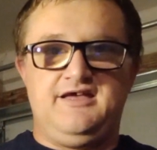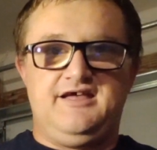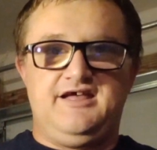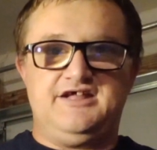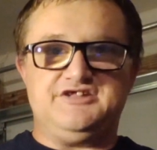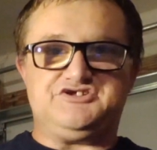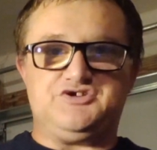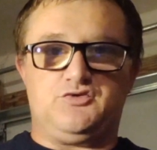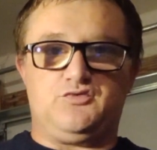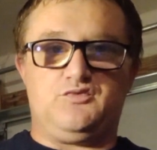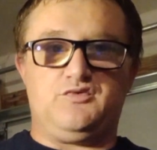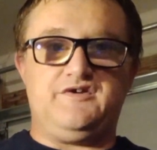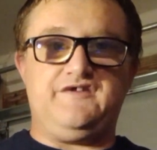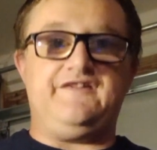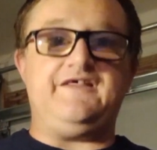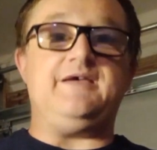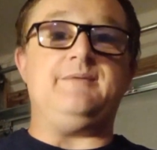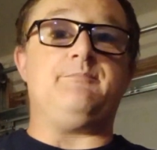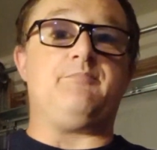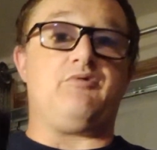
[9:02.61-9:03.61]
It's a
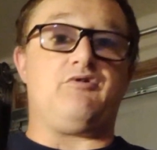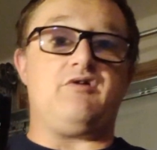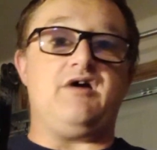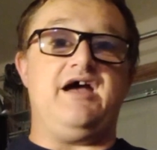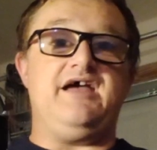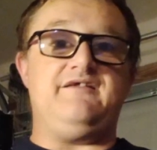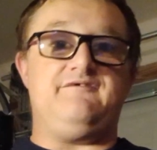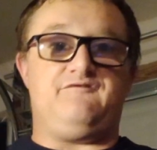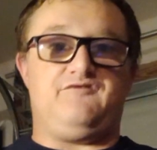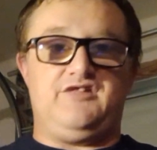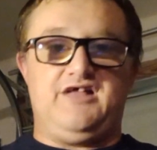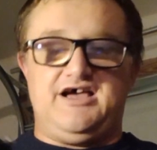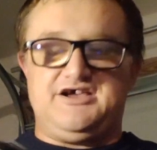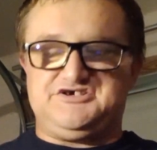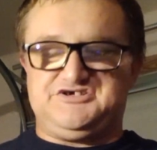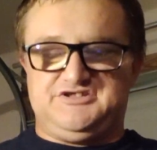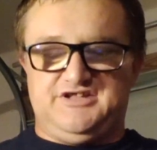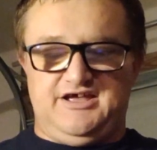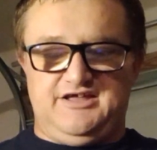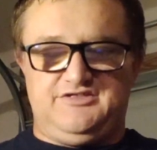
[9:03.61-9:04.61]
really bright
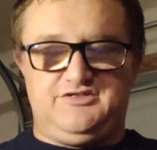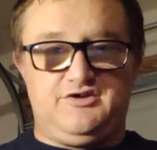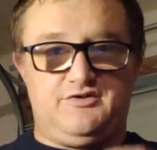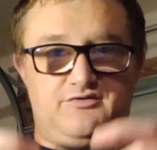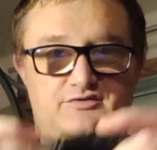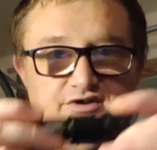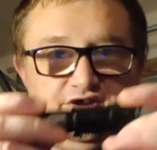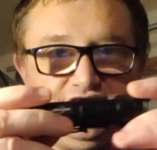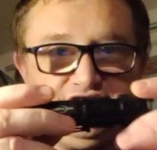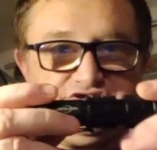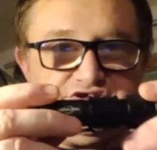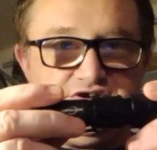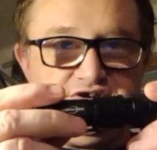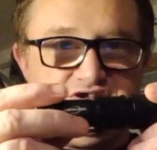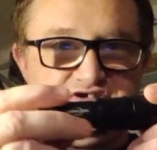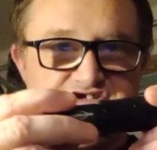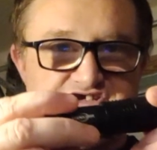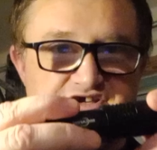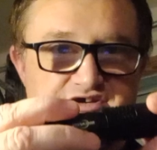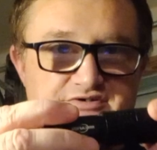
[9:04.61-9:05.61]
flashlight that runs on
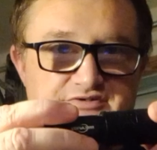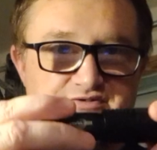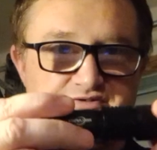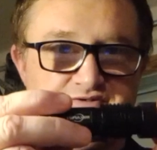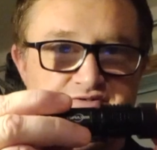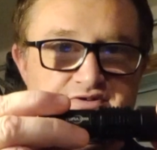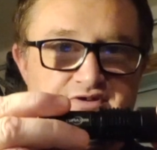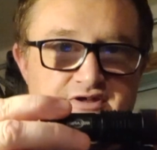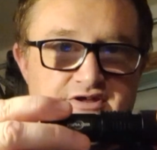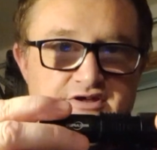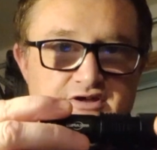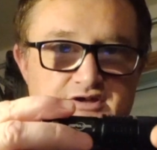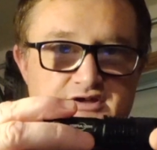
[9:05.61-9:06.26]
a single